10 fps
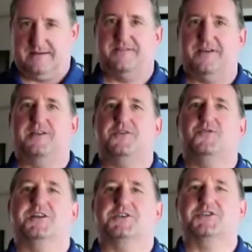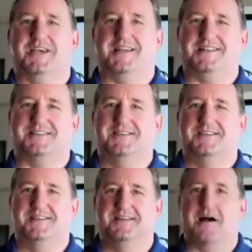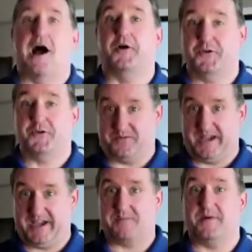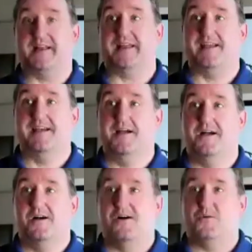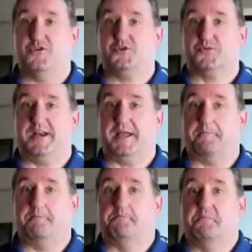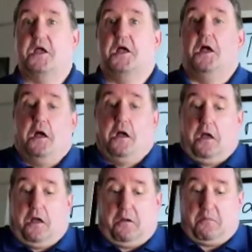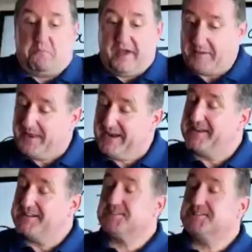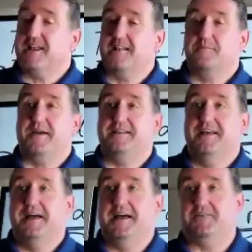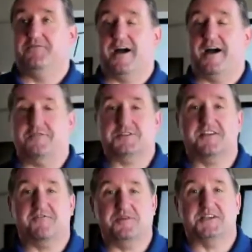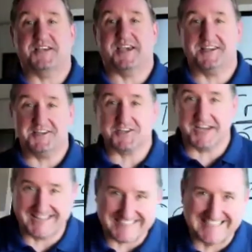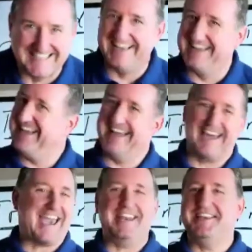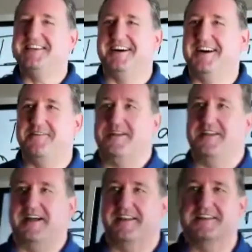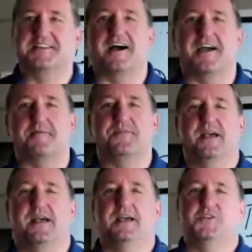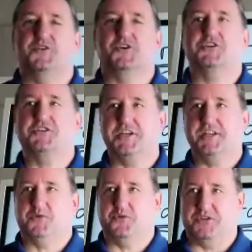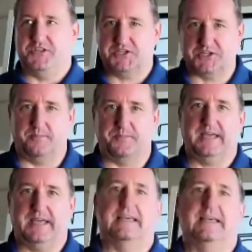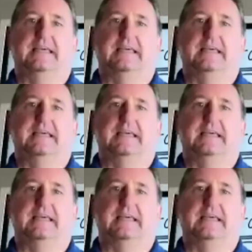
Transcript: then you understand how you can make money with trading. Maybe, ladies and gentlemen, 5ers give me a second chance anytime, another time, to continue with this topic.